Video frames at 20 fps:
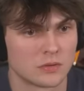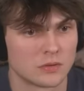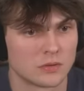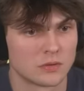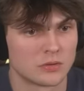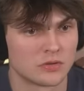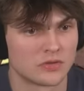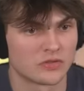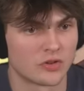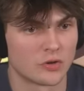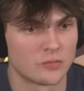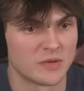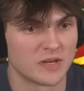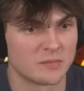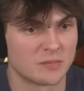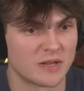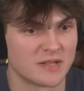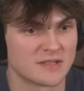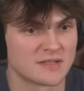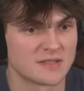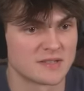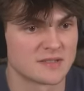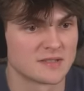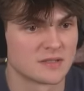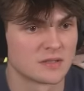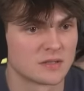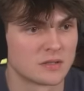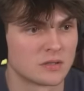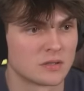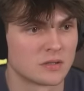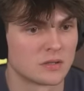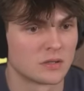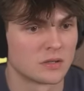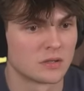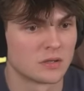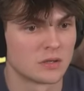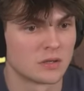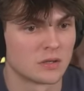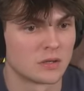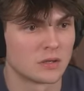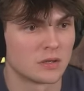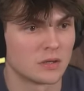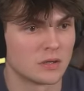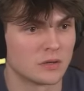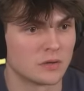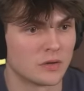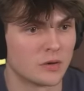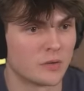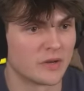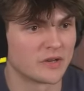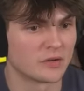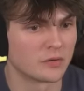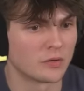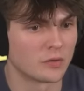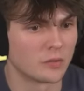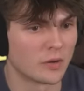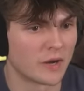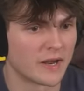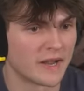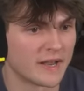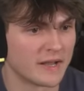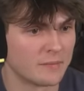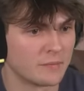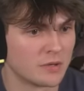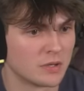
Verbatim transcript: So many blazes. Oh no, I don't know where I am.